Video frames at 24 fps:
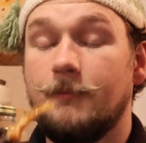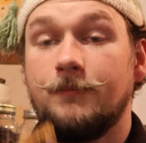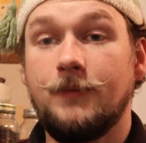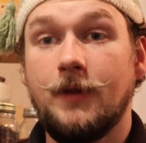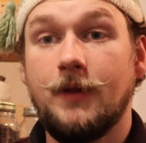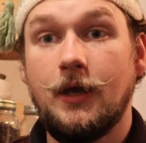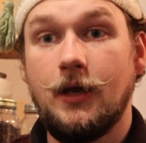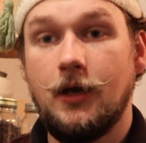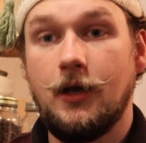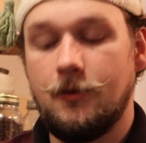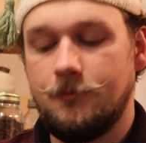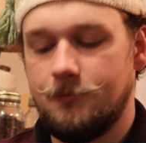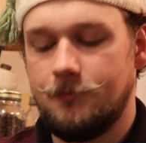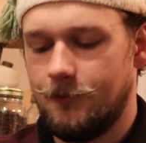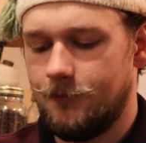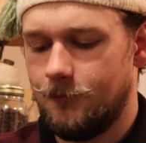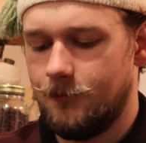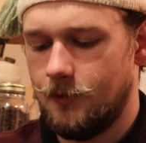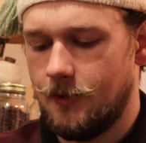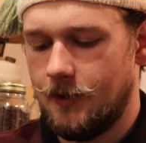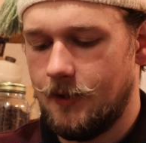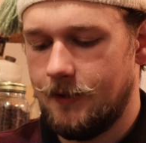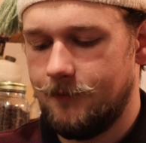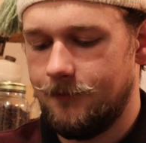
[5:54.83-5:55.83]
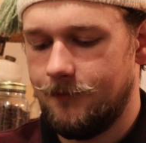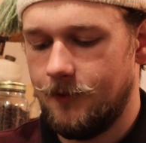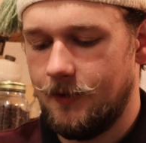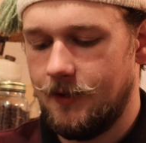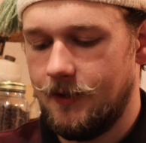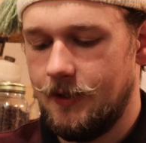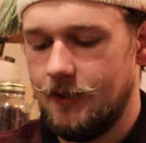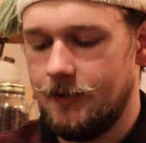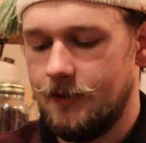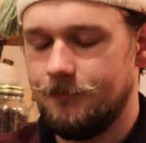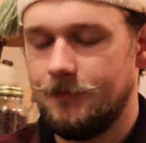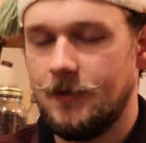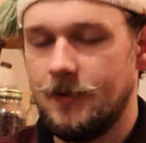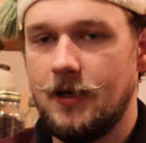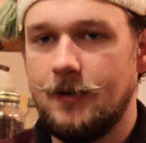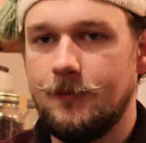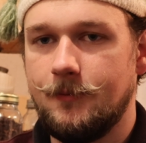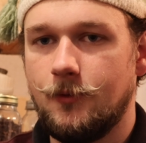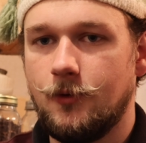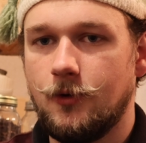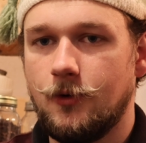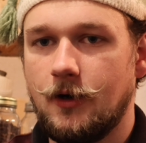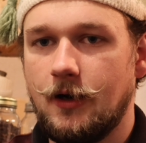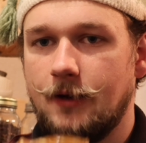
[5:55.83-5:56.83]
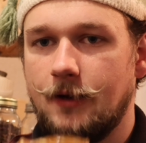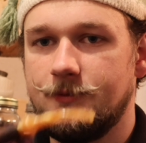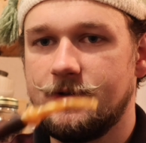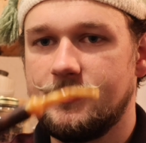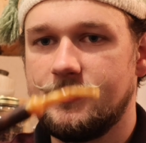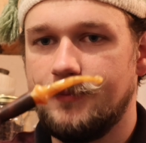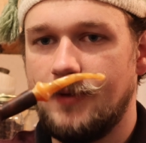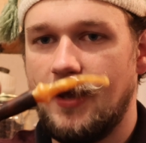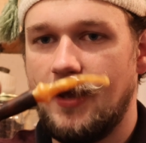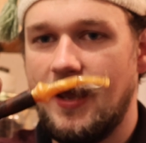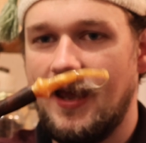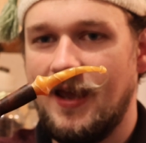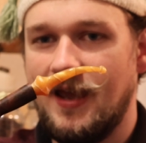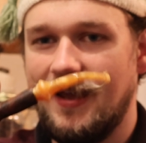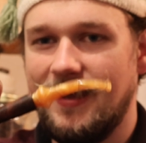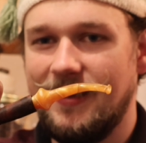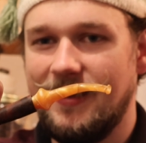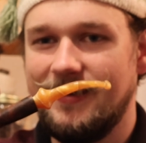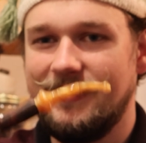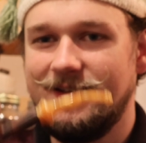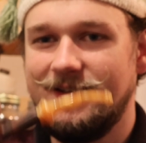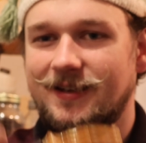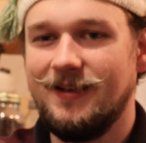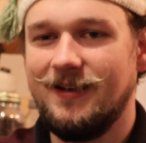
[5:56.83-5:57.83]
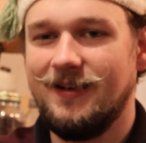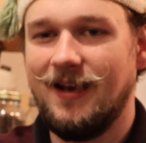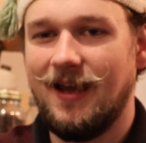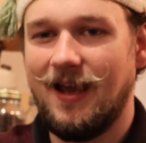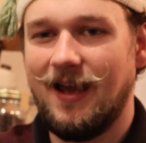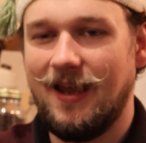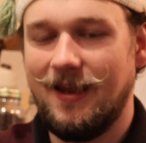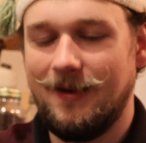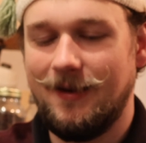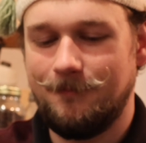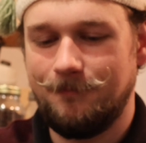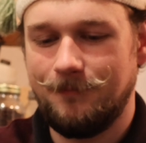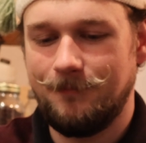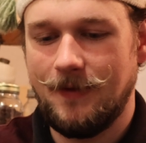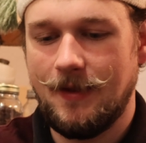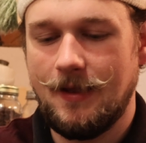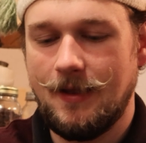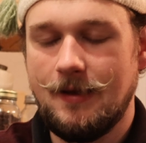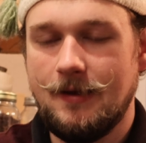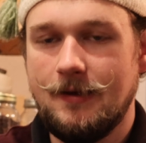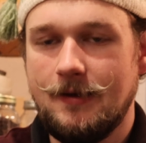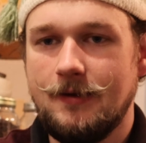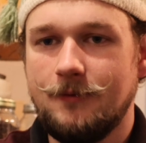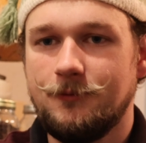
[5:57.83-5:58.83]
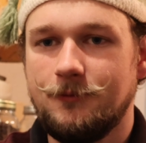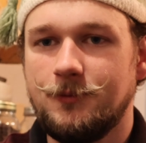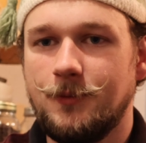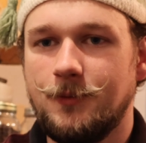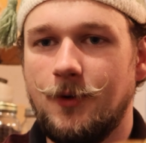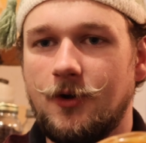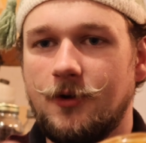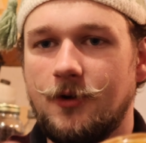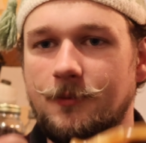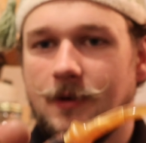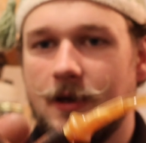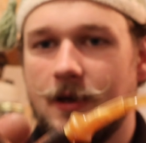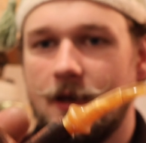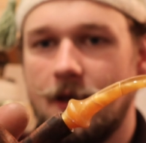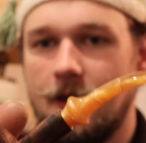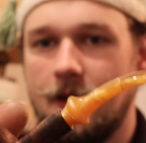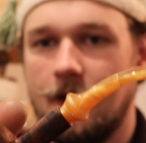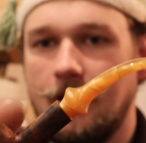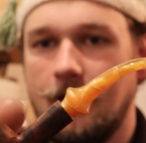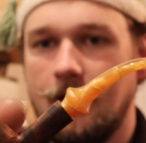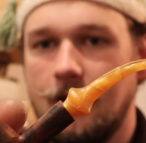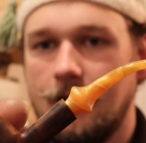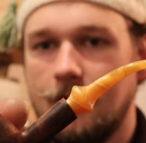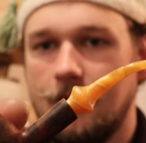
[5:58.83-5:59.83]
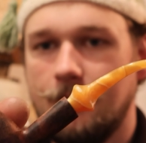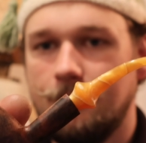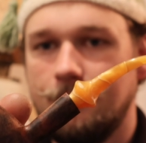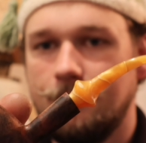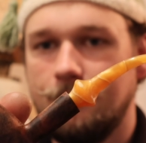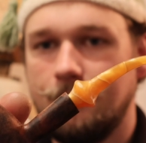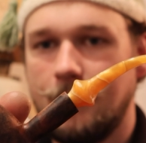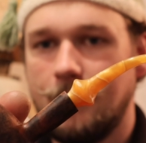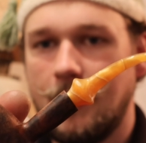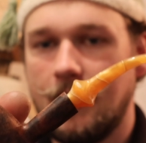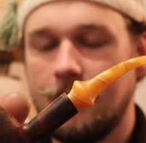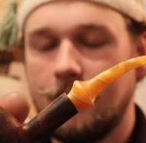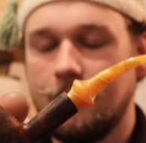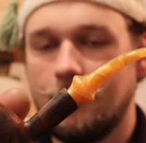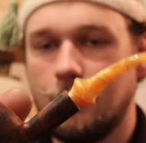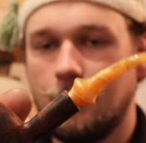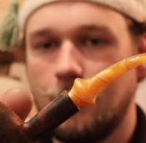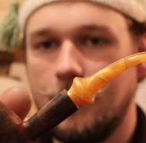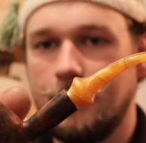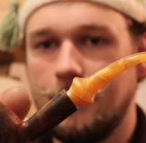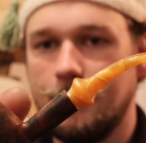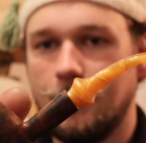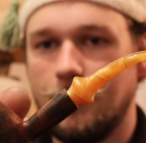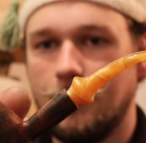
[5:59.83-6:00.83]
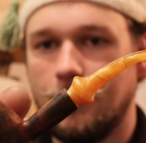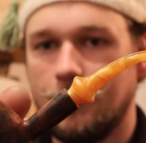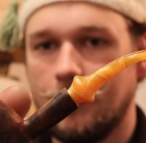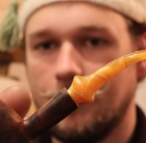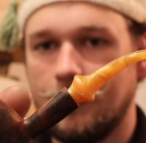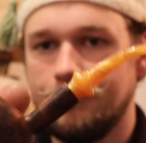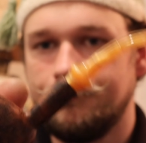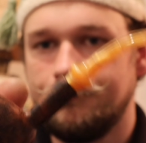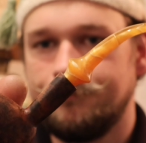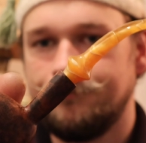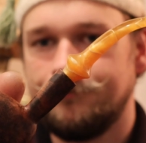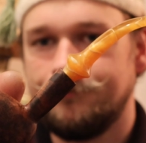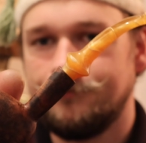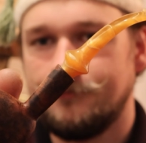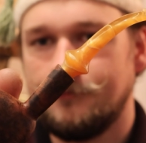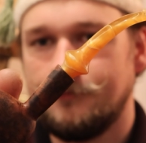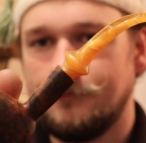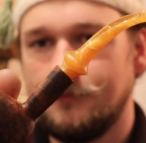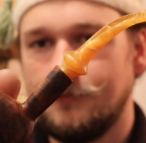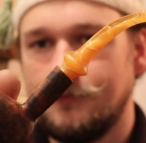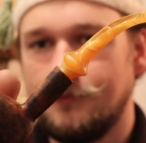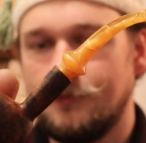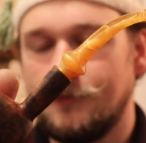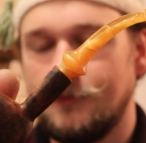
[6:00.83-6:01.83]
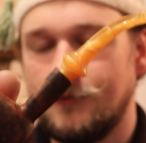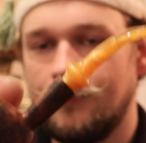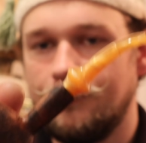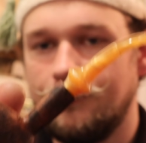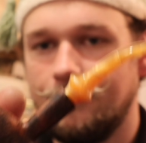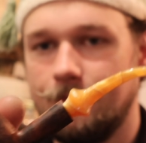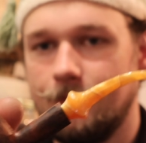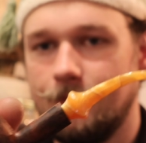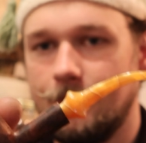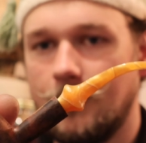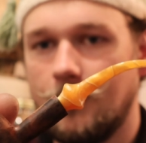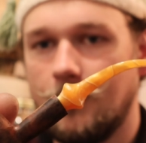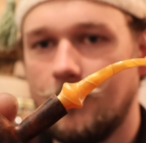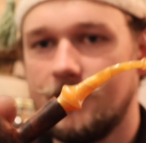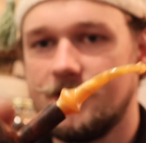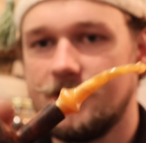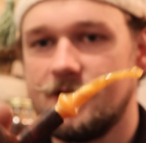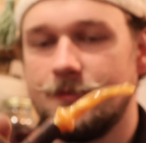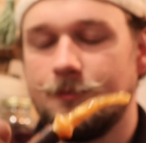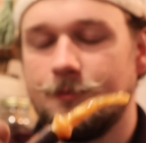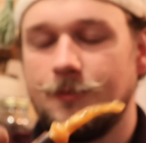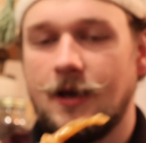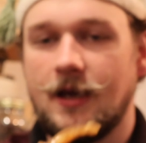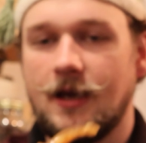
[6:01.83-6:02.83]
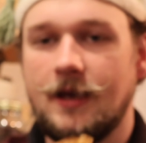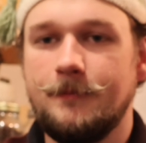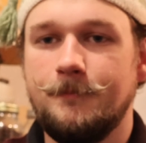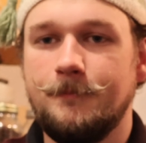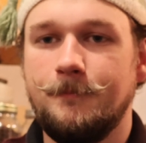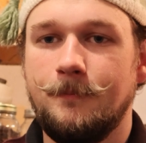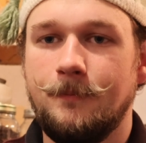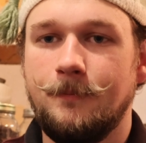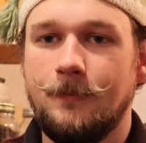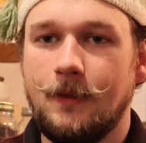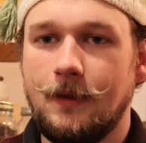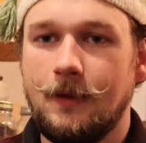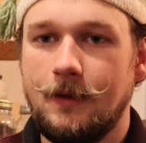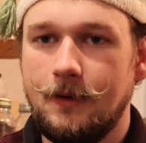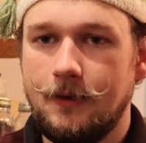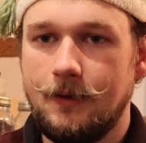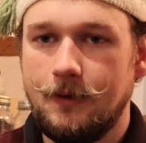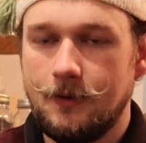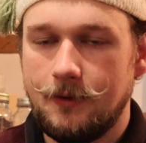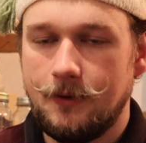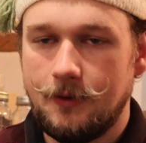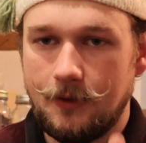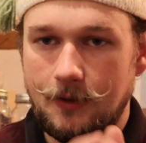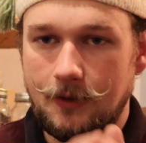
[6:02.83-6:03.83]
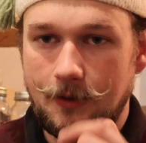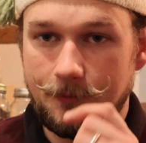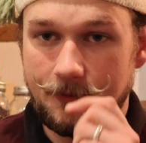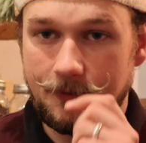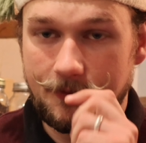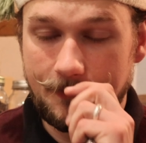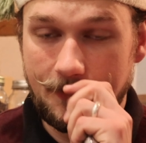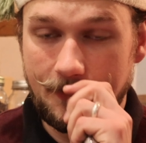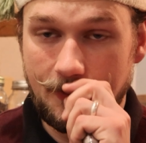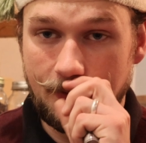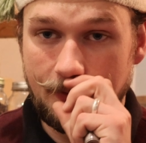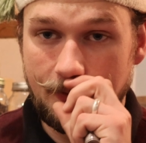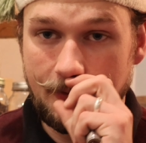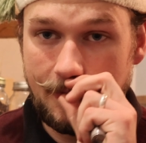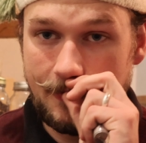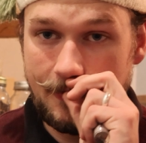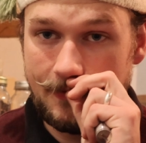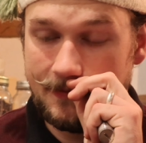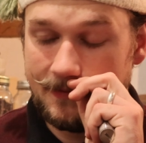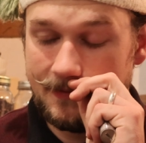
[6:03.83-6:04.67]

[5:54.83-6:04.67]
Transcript: Ah, before I forget anymore, I'm tonight smoking my Patrick Whitmore artisan pipe, and I'm smoking